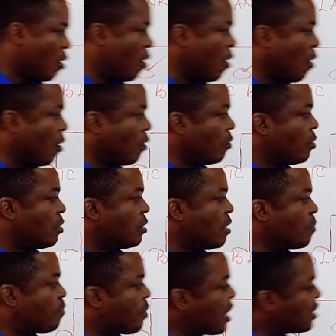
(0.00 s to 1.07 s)
or the
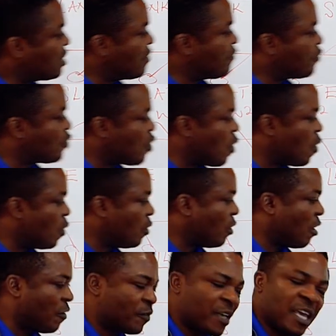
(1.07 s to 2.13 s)
passive role
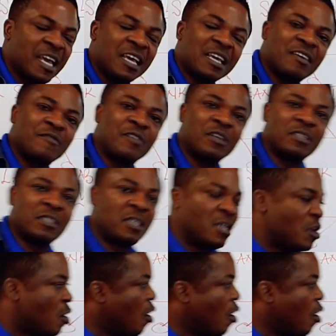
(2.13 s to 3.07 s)
of caregivers.